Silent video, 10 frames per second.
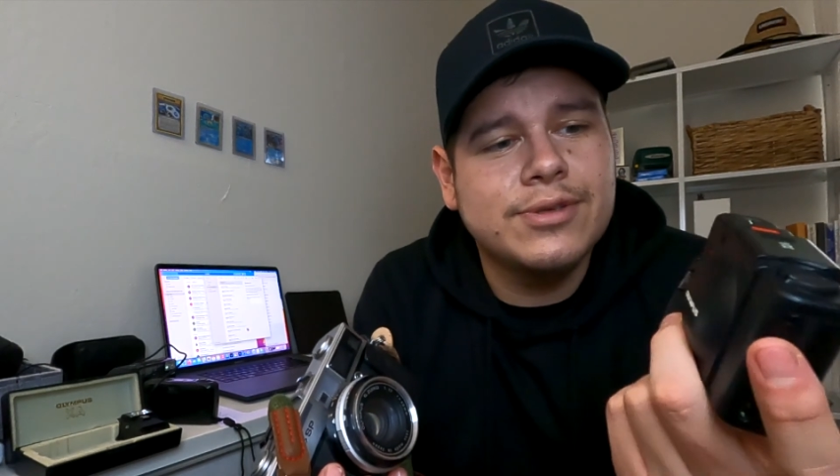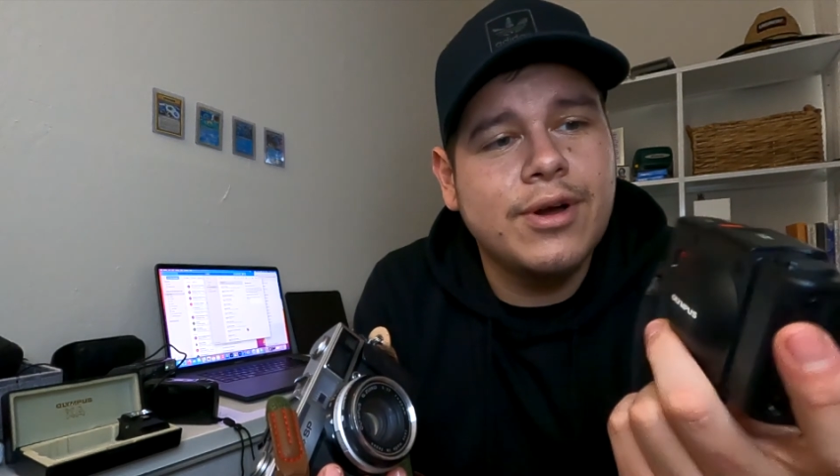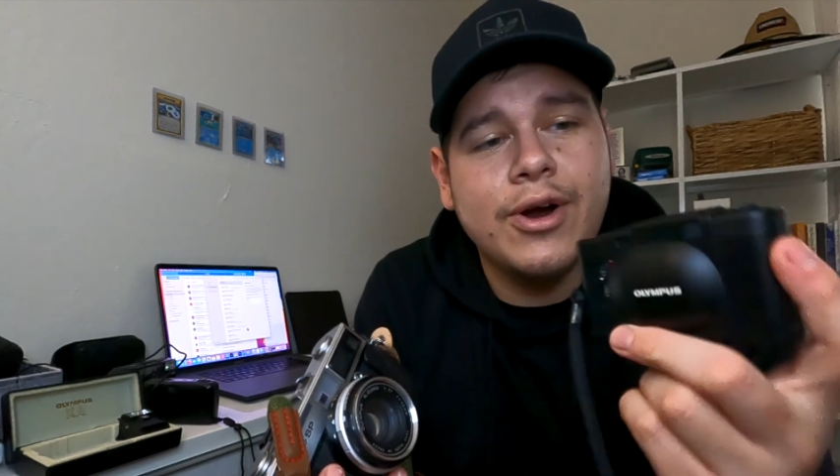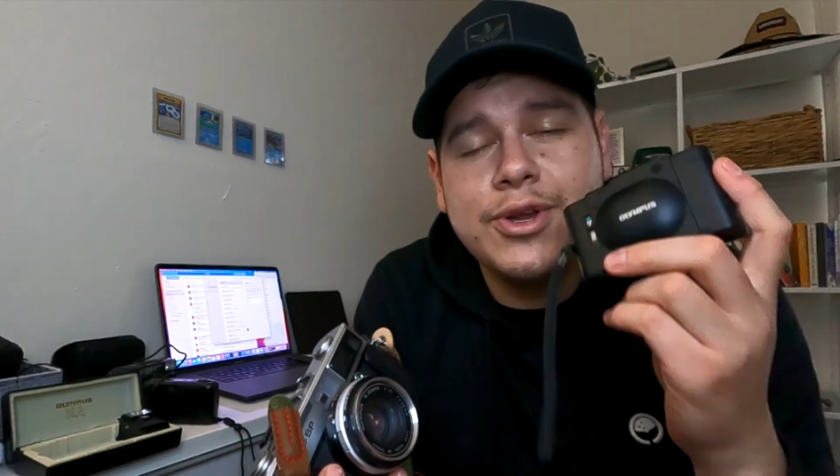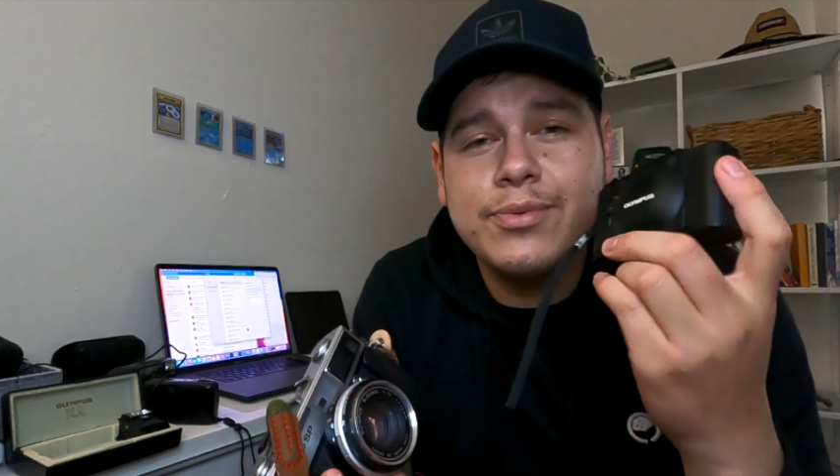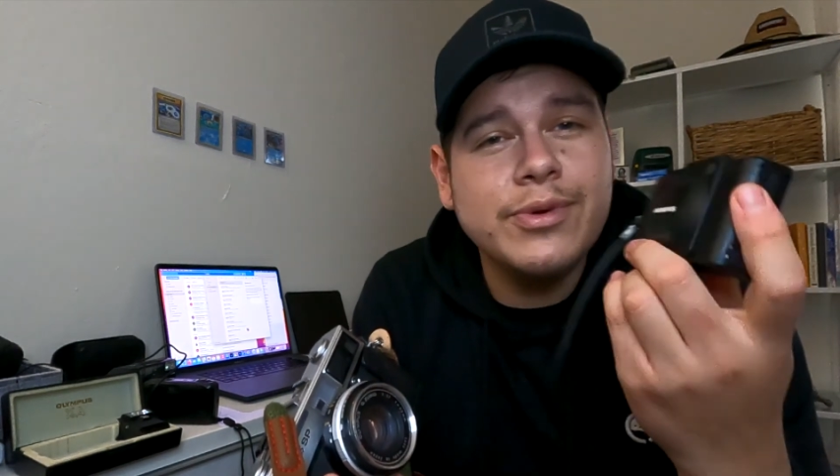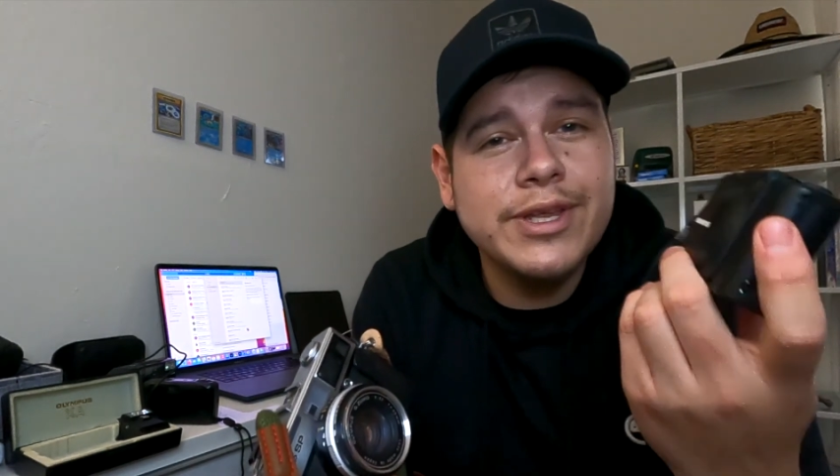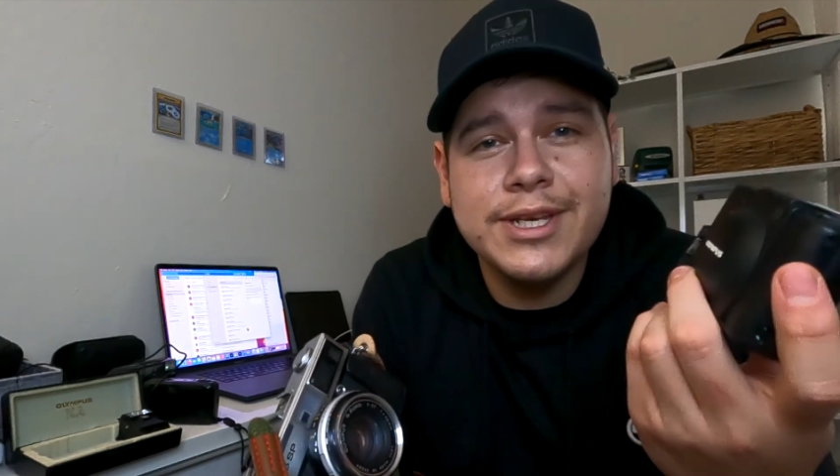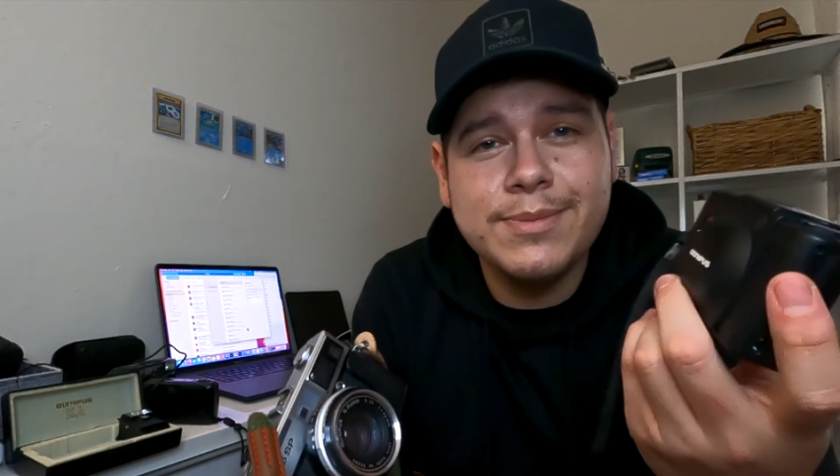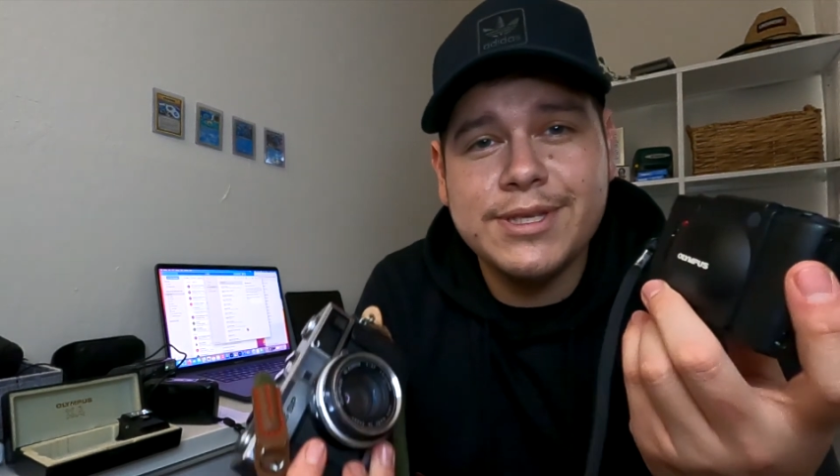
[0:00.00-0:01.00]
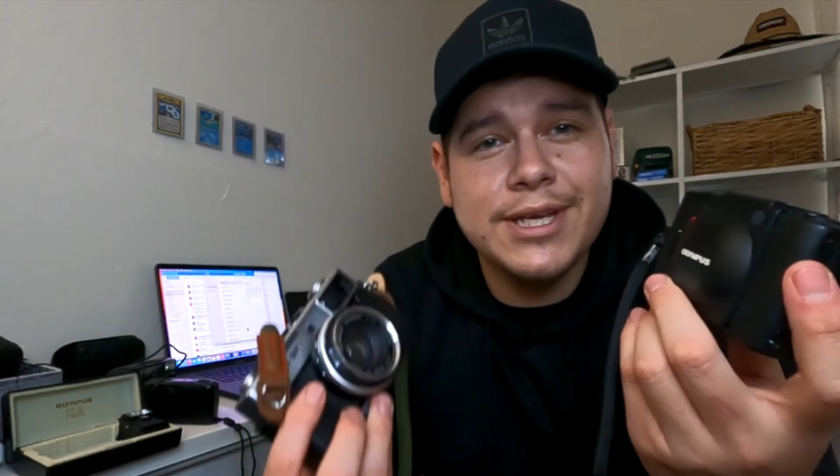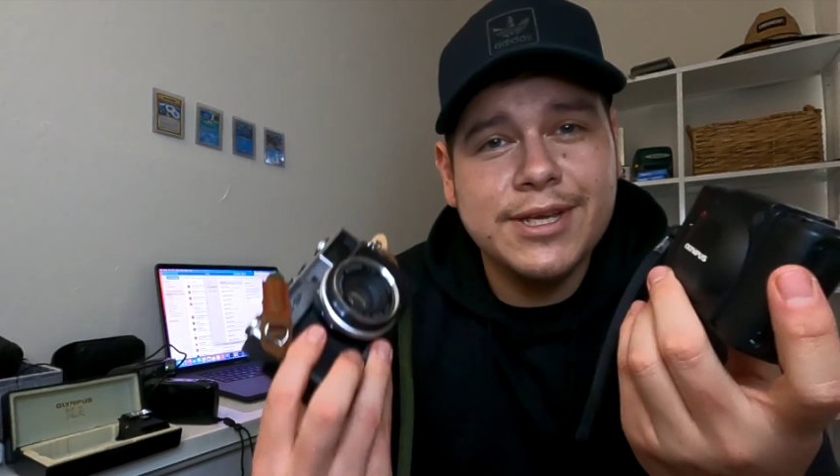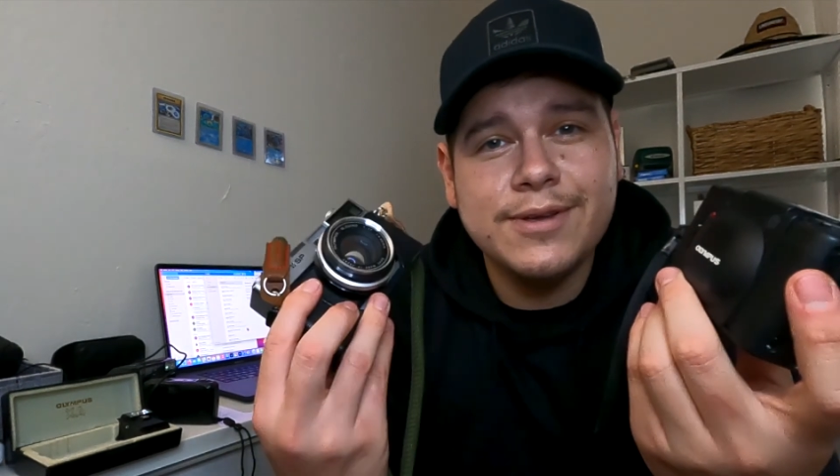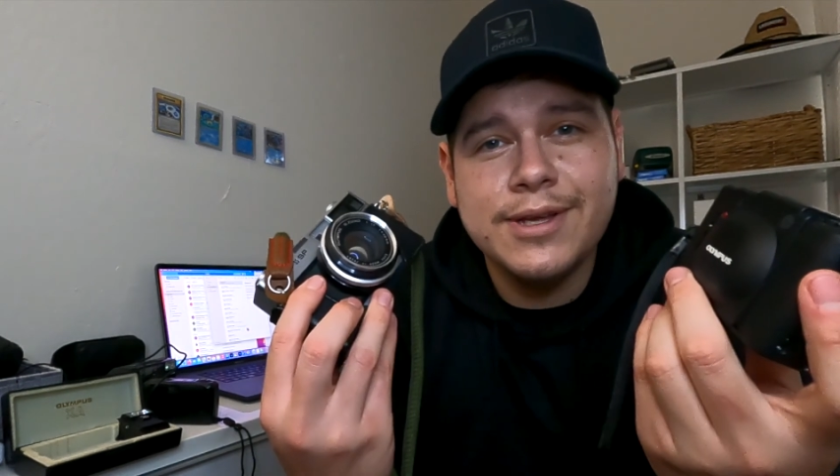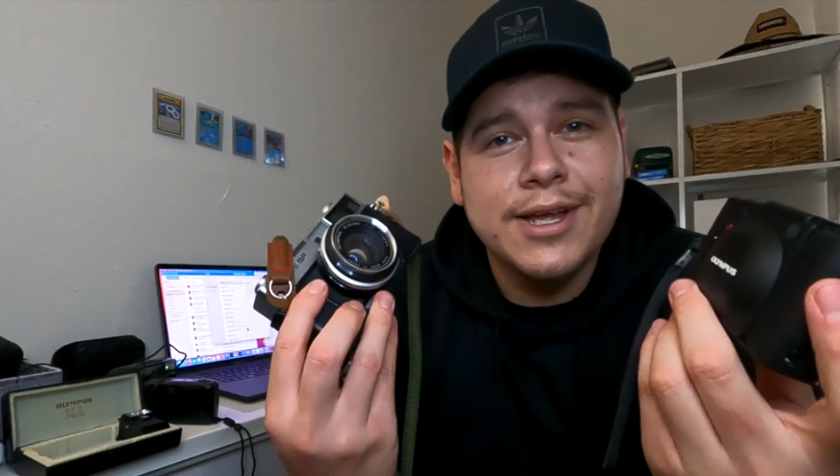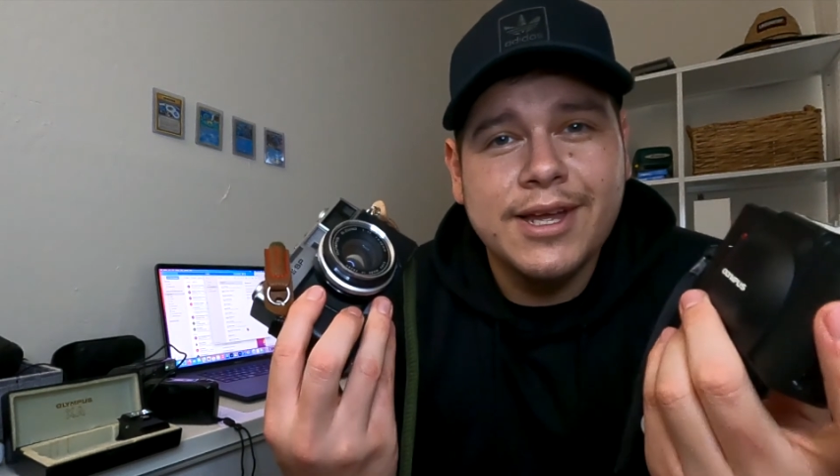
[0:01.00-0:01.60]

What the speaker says: are you really going to be taking